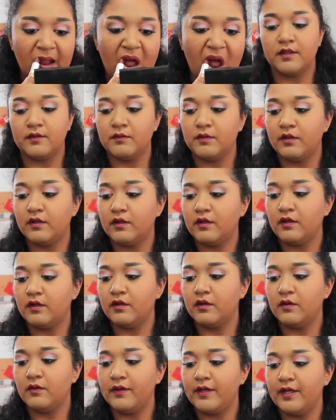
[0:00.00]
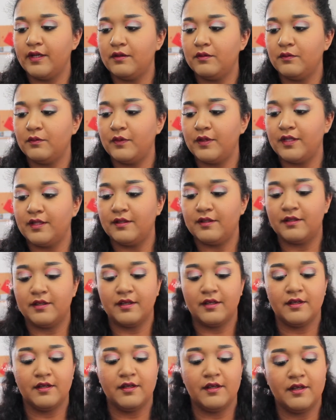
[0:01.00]
Then we're going to go in with
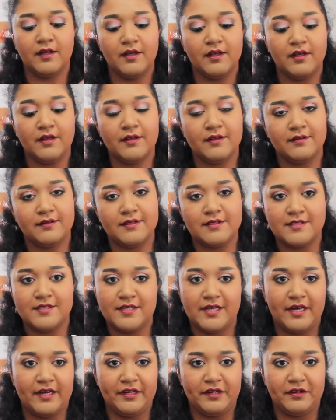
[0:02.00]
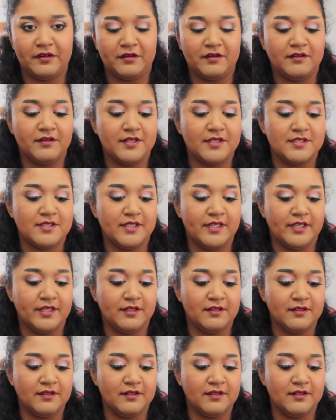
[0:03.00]
Desire. It's a